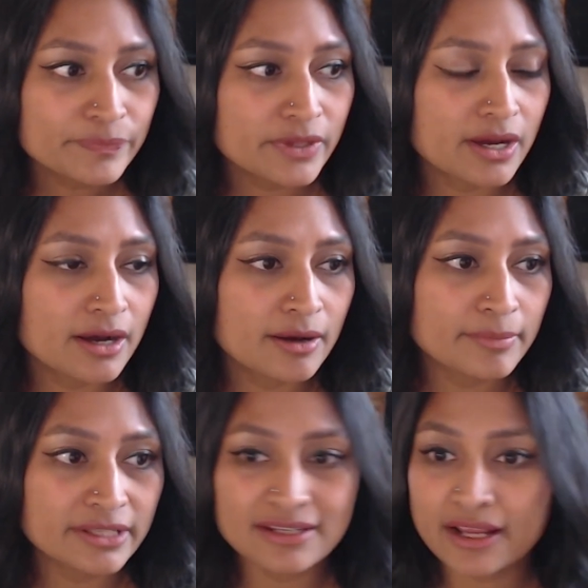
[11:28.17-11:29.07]

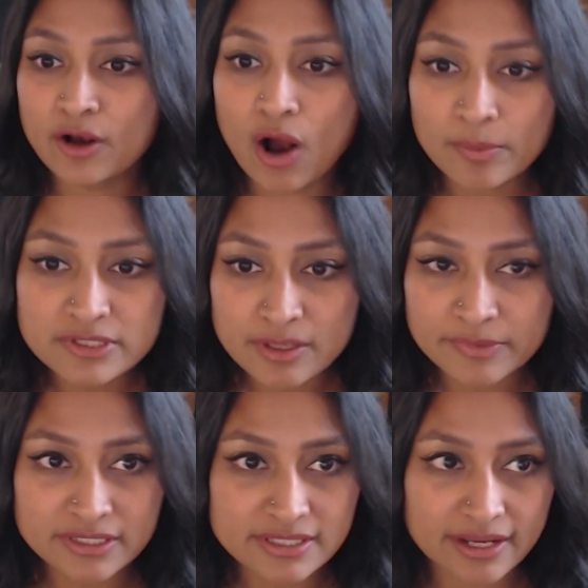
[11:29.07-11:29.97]
and then I cobble
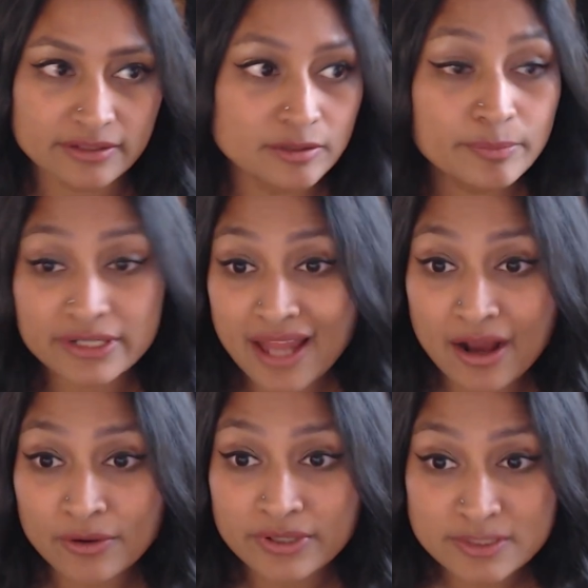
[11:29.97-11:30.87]
something together. But
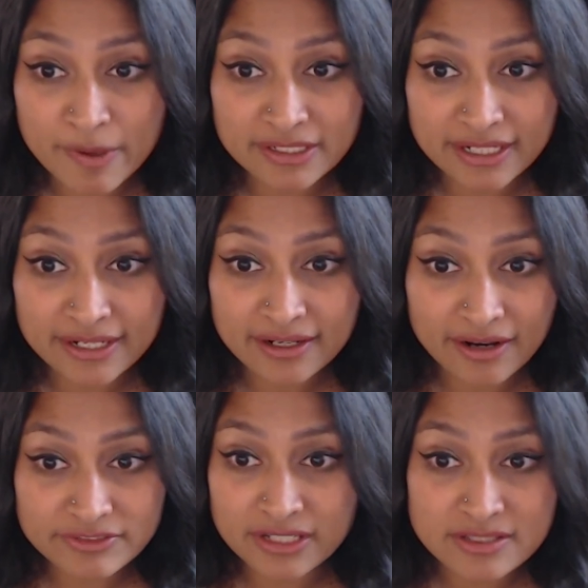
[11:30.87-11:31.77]
now it's Monday.
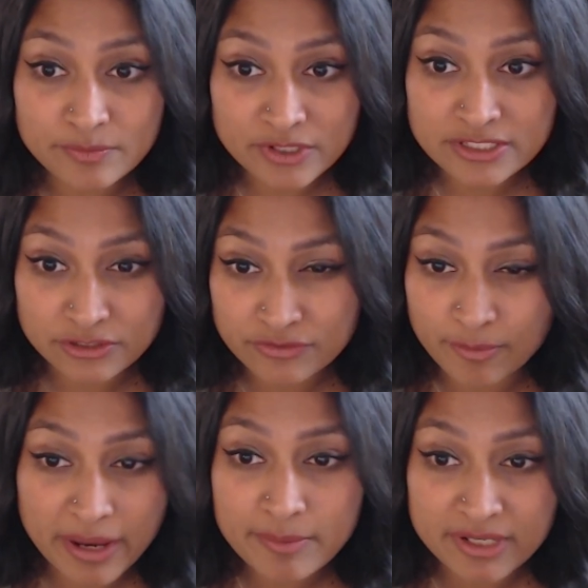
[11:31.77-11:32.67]
I've done some research for
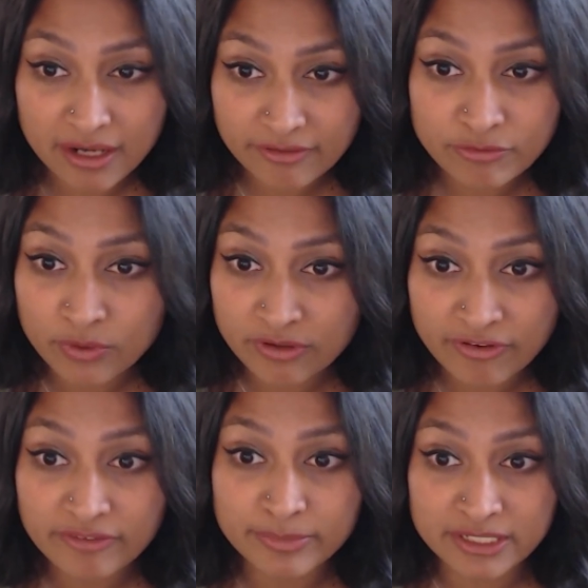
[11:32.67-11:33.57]
maybe like
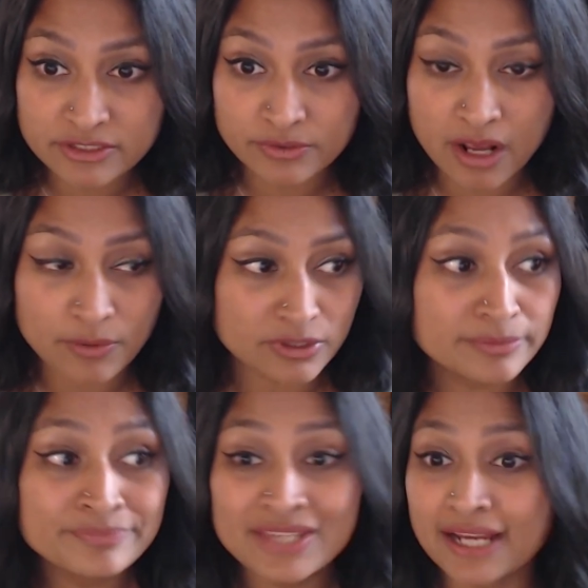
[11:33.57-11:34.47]
45 minutes to an hour.
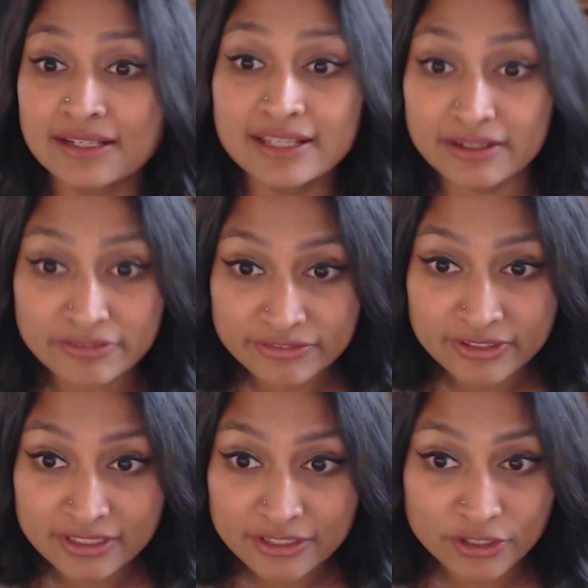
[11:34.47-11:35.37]
I leave
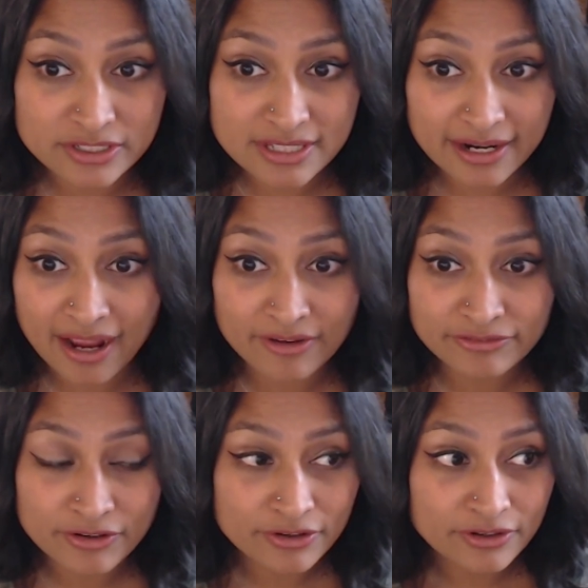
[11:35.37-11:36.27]
because I
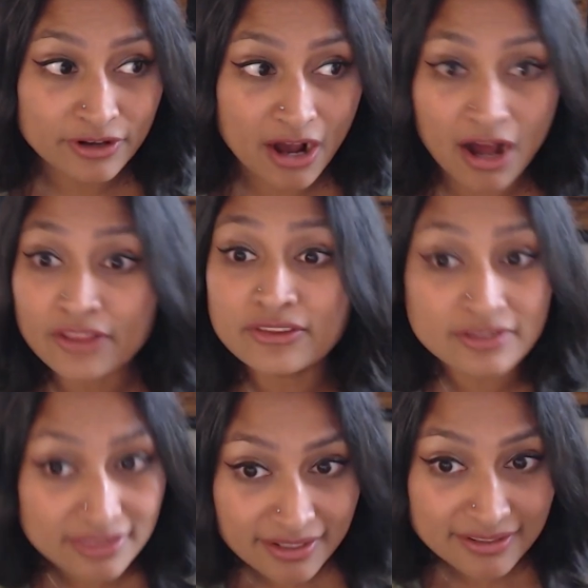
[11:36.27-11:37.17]
have other
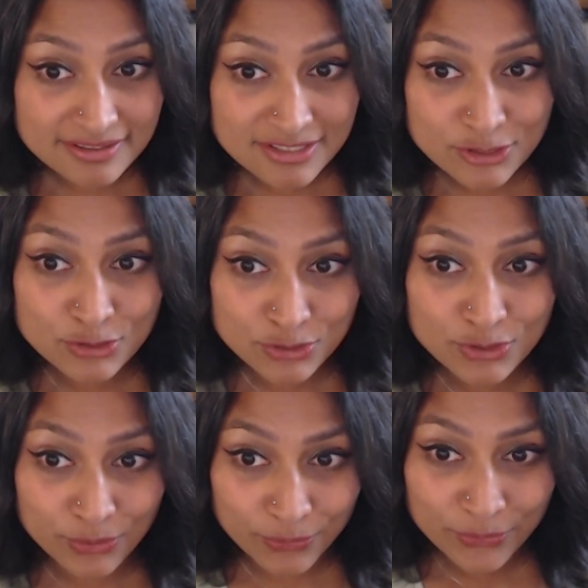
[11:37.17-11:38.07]
things to
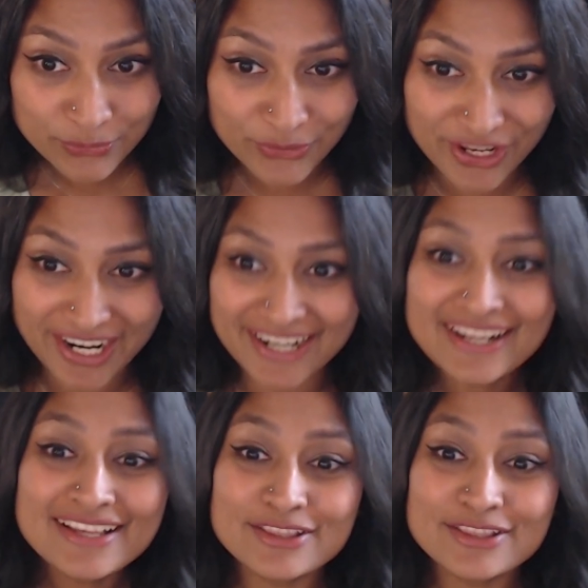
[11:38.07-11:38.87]
do. Okay.